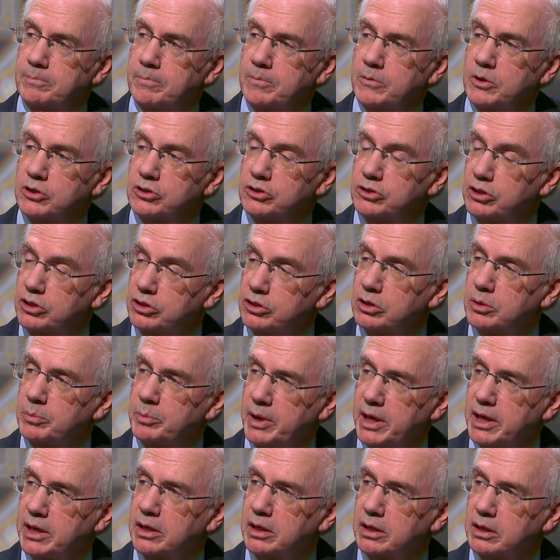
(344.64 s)
decision
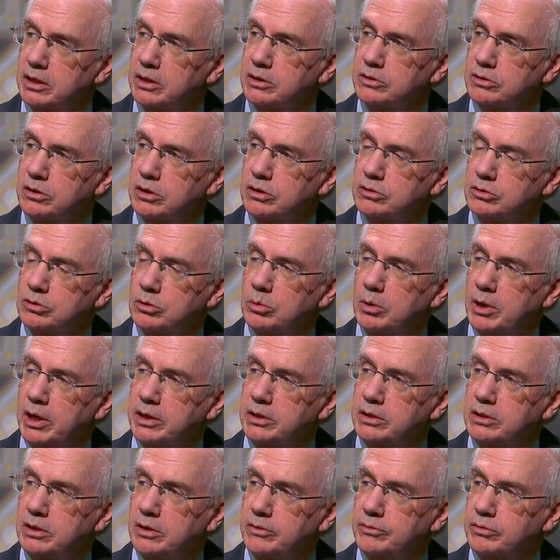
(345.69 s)
making, it's
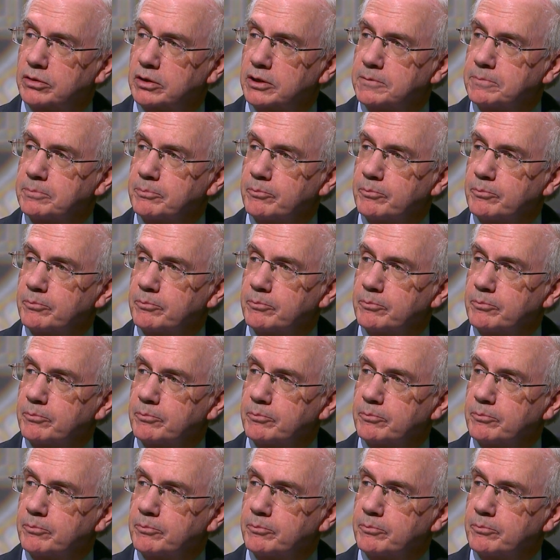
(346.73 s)
quite different.